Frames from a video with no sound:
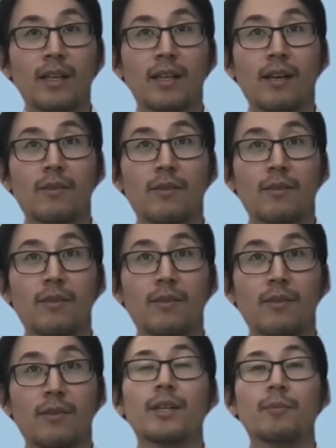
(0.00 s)
a
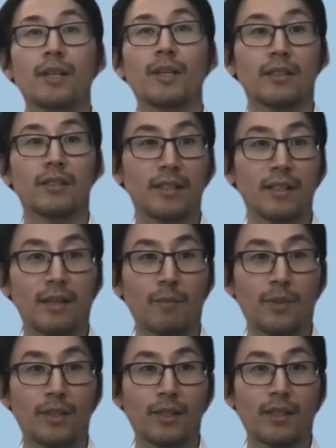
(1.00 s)
big internet
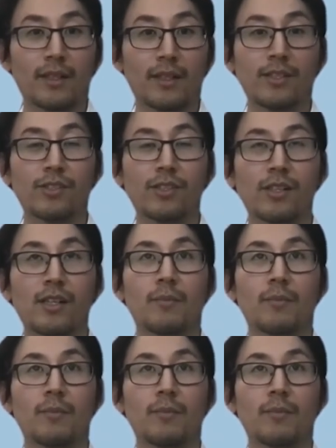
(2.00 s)
company in Asia,